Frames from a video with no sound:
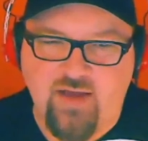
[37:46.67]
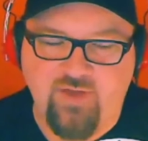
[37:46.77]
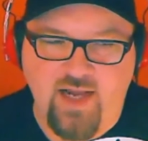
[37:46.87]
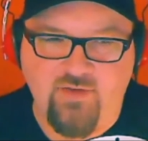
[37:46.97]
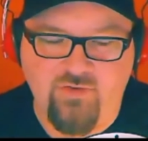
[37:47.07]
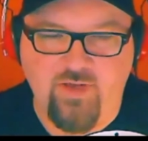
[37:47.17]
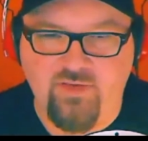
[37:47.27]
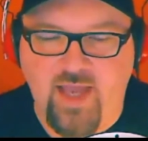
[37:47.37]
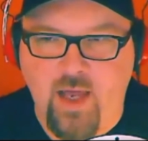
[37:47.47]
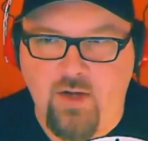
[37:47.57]
got to
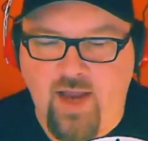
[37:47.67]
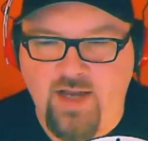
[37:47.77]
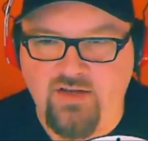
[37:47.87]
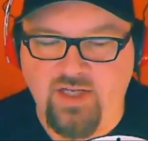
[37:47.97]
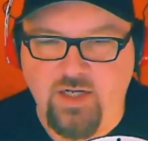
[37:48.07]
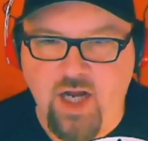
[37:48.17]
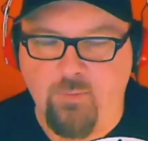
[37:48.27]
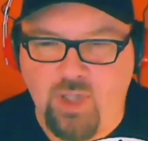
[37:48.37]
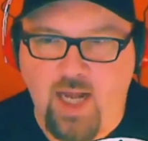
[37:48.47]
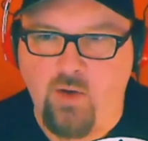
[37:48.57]
sit down. I just need a
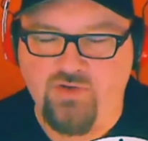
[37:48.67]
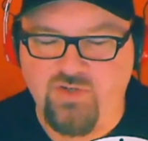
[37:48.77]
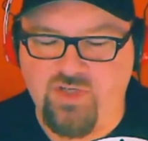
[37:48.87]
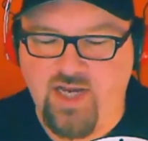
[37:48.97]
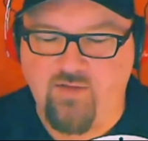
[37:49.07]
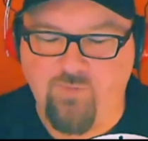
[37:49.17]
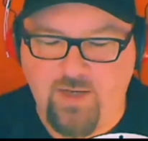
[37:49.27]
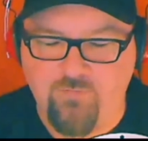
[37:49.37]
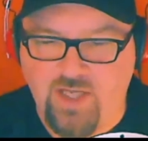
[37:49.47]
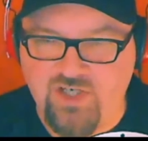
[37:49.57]
couple hours just to kind of
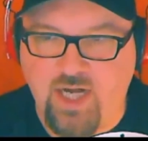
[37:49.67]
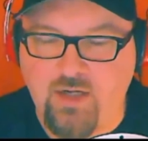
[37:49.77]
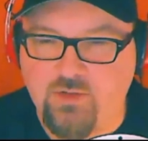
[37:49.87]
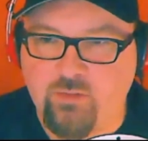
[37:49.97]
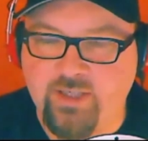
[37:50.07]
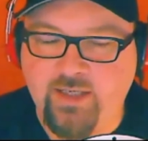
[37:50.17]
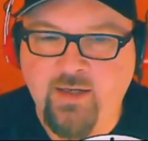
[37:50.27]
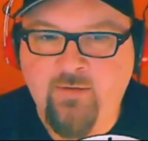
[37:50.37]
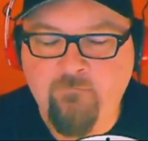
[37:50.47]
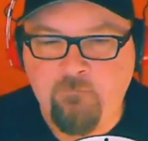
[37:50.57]
like flesh it out a little bit.
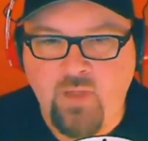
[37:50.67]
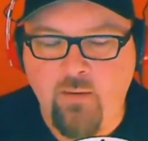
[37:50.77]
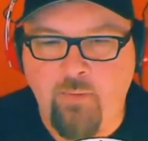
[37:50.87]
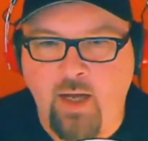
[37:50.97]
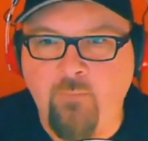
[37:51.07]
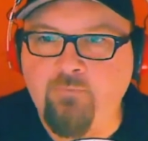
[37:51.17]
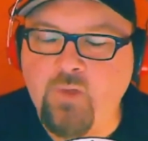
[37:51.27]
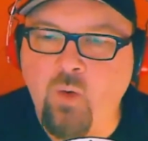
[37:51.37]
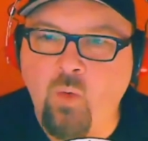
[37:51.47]
So